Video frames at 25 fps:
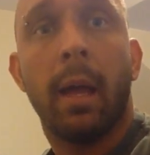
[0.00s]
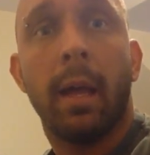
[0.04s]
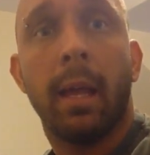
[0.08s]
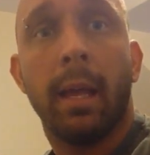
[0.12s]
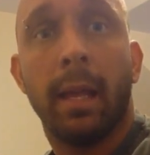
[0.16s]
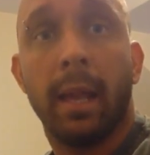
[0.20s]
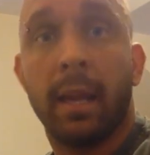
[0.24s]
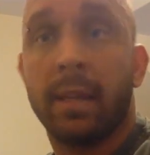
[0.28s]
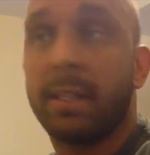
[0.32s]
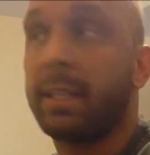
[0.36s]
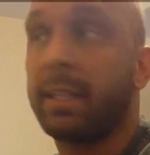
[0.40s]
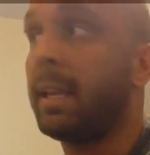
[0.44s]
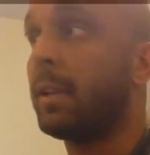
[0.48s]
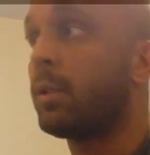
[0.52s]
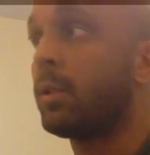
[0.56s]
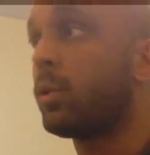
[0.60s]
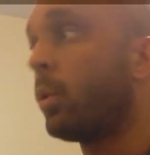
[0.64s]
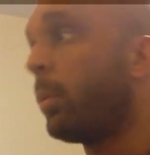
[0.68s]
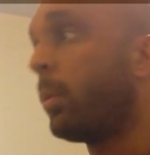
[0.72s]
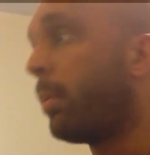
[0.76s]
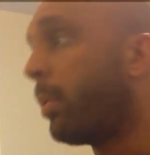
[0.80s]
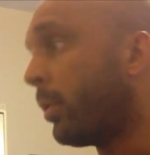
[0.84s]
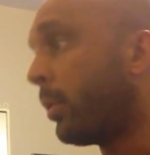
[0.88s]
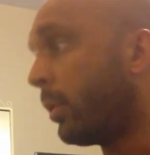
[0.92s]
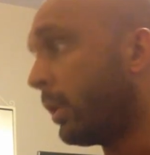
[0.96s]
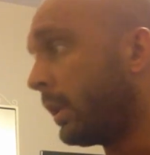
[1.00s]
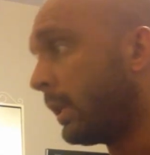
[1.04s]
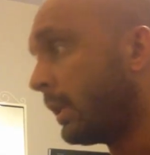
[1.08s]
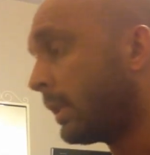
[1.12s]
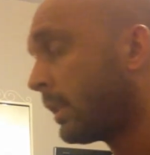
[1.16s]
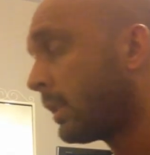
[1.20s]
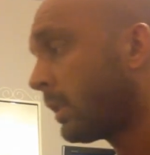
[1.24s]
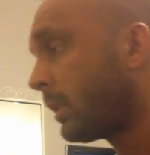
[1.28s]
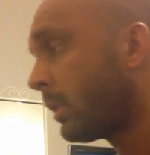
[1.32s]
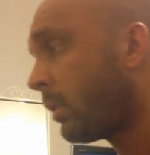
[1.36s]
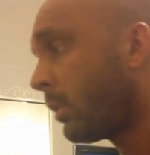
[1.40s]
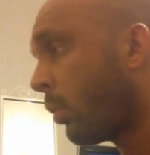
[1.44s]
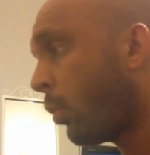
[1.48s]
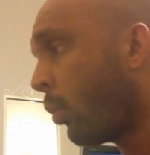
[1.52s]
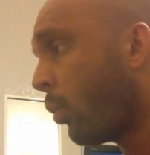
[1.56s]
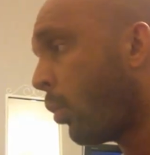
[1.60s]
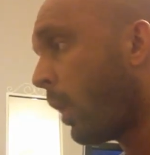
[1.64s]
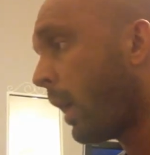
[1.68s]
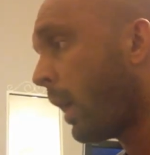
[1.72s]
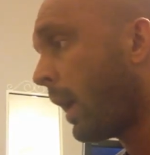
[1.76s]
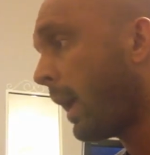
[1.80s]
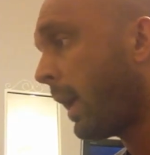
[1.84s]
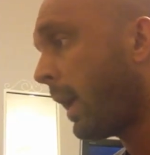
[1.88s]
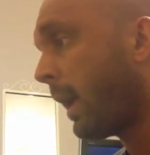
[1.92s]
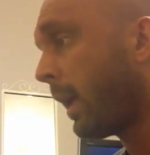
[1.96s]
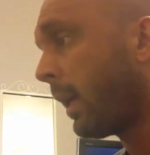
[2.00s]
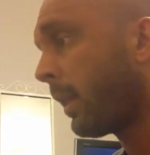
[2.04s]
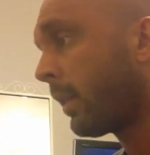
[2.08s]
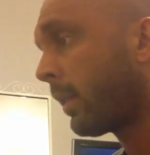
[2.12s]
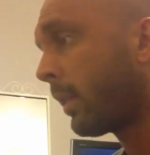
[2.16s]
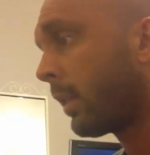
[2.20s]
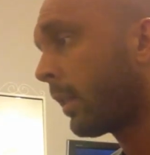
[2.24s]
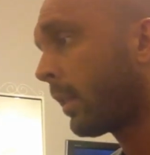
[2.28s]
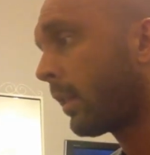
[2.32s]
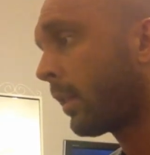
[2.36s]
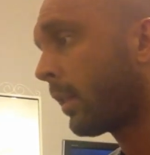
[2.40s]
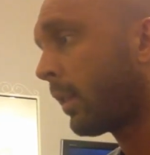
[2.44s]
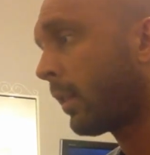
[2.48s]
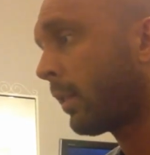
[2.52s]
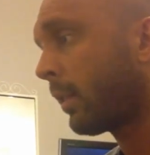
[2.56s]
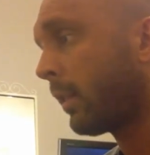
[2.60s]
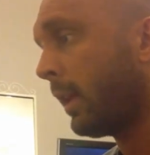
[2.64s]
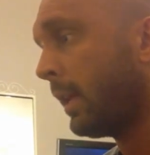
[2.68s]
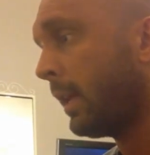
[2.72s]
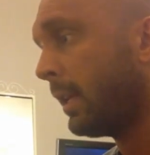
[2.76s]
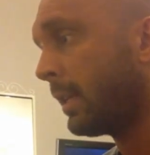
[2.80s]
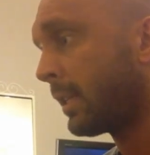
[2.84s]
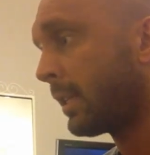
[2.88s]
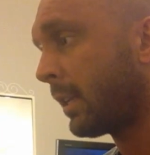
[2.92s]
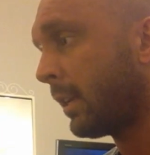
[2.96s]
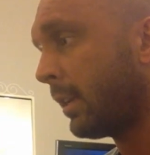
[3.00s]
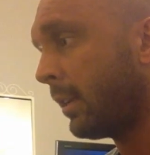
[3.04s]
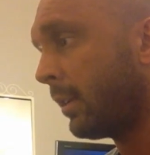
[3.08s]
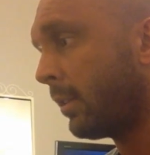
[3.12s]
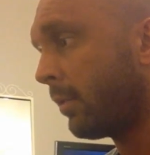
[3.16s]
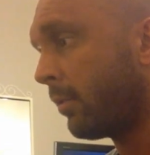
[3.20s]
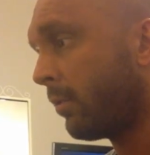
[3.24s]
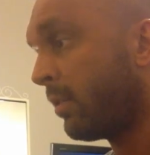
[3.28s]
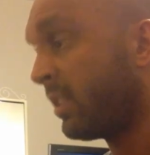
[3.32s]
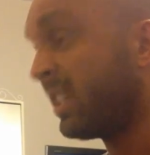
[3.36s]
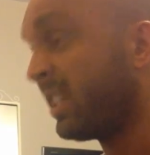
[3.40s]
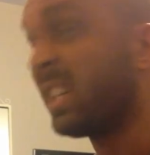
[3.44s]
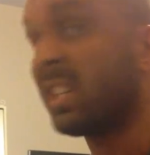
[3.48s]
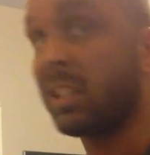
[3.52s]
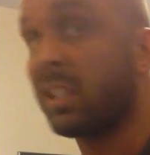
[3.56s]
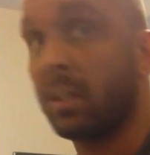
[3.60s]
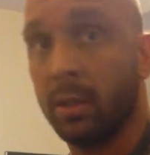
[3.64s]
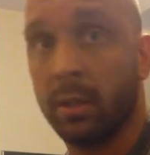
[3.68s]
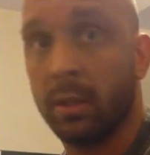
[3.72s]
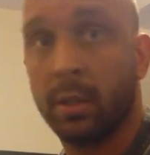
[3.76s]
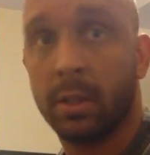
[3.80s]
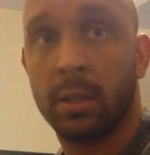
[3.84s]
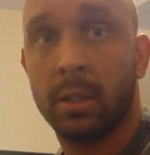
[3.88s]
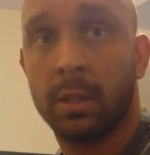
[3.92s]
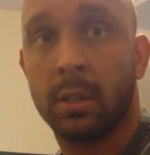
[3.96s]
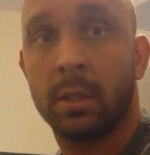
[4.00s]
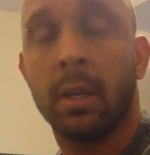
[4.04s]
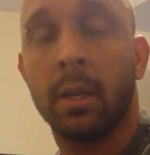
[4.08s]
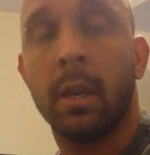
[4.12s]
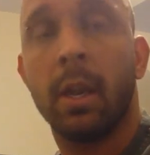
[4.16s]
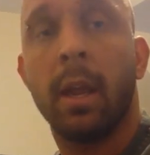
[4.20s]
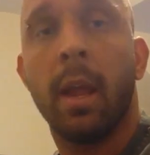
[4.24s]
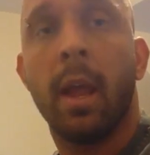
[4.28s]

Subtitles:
It actually gets to a point where the insulin resistance